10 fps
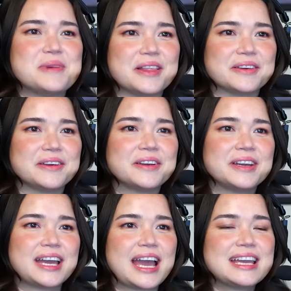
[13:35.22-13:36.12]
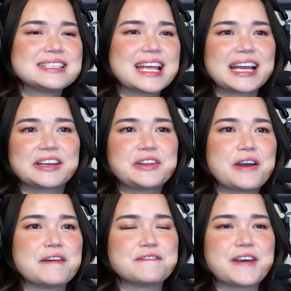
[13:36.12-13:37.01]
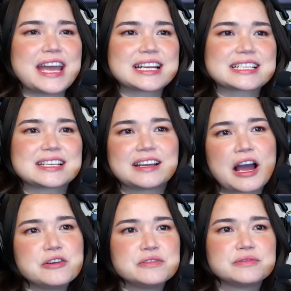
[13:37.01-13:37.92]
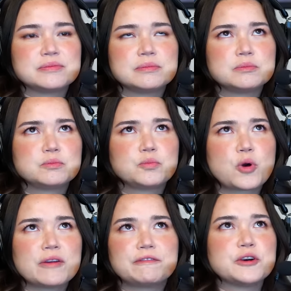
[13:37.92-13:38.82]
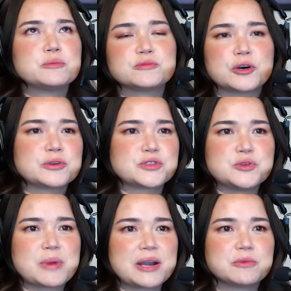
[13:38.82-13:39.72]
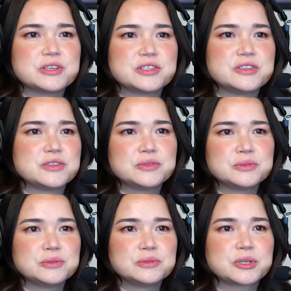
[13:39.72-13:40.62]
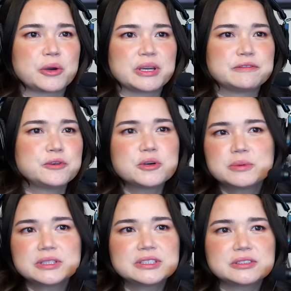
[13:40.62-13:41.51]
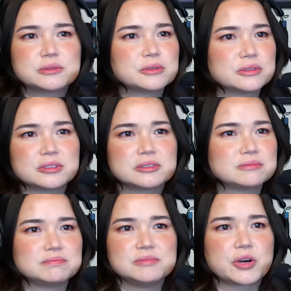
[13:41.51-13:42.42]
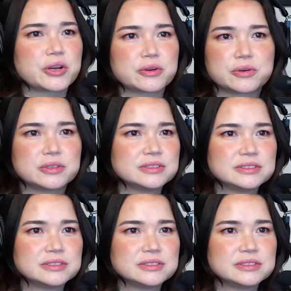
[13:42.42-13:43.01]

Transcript: a mother, is that going to affect kind of what film roles you might want to do going forward, or not at all?